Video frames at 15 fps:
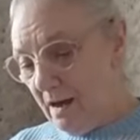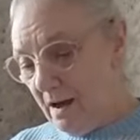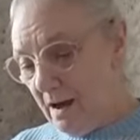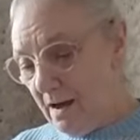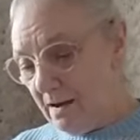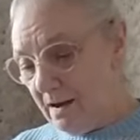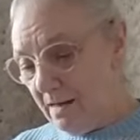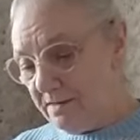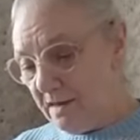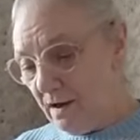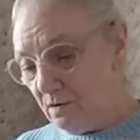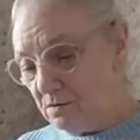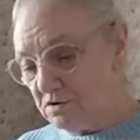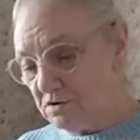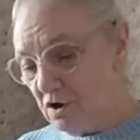And I
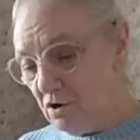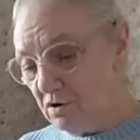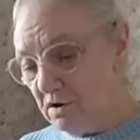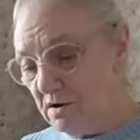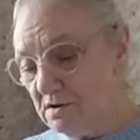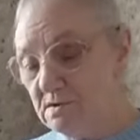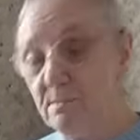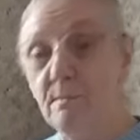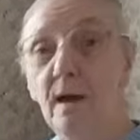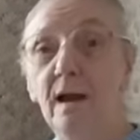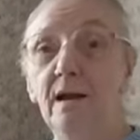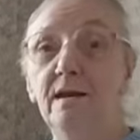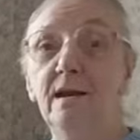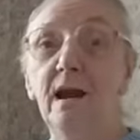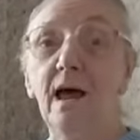think it was starting to
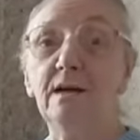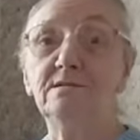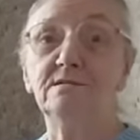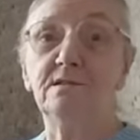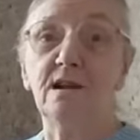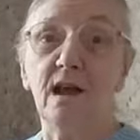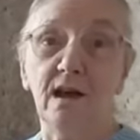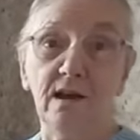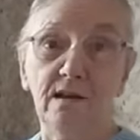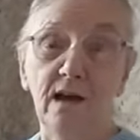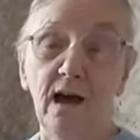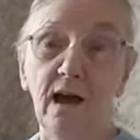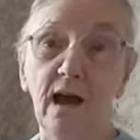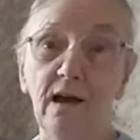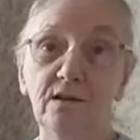melt last night.
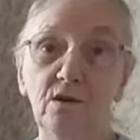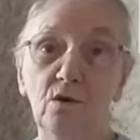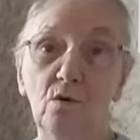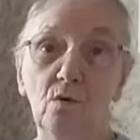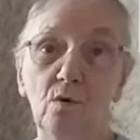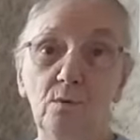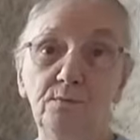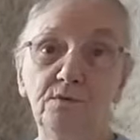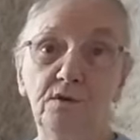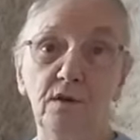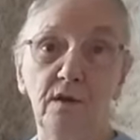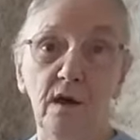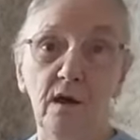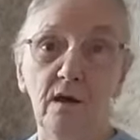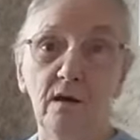I had to go up to
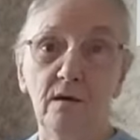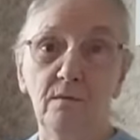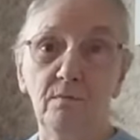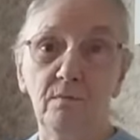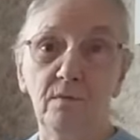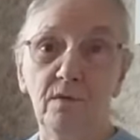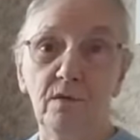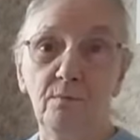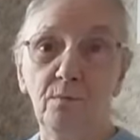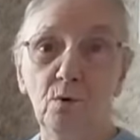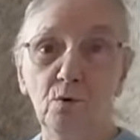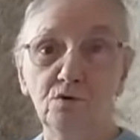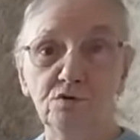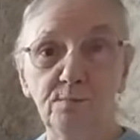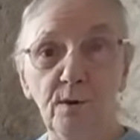the
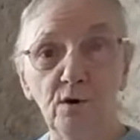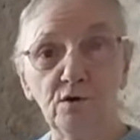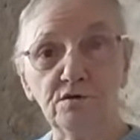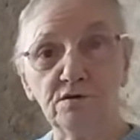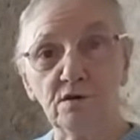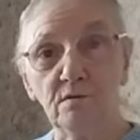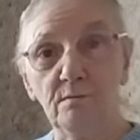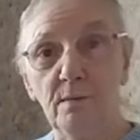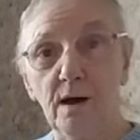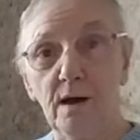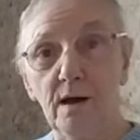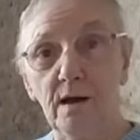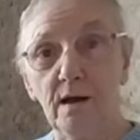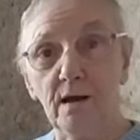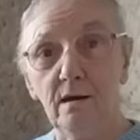post box on
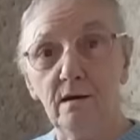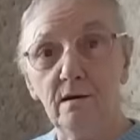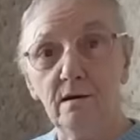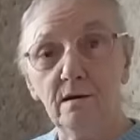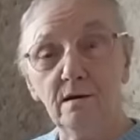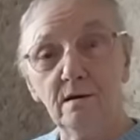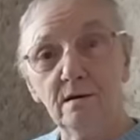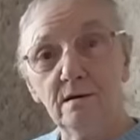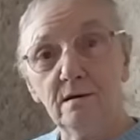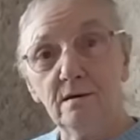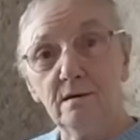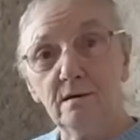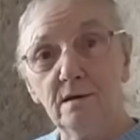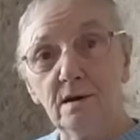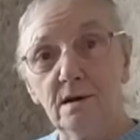my
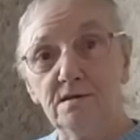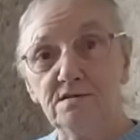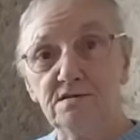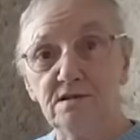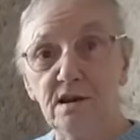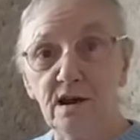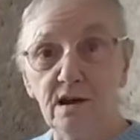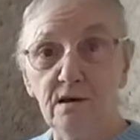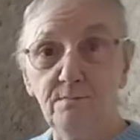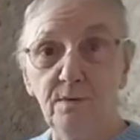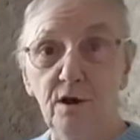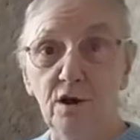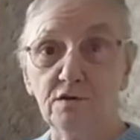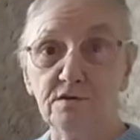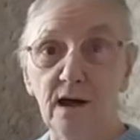estate
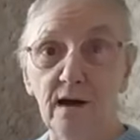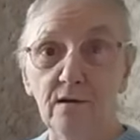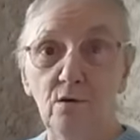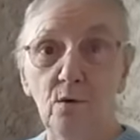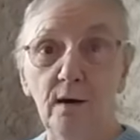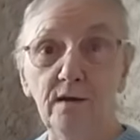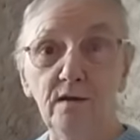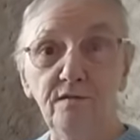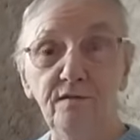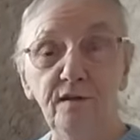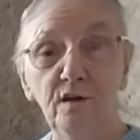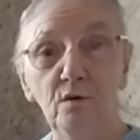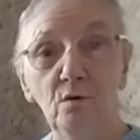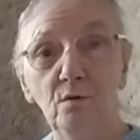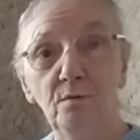because I had quite a
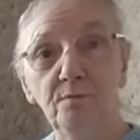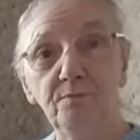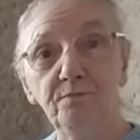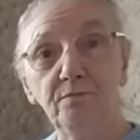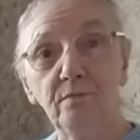few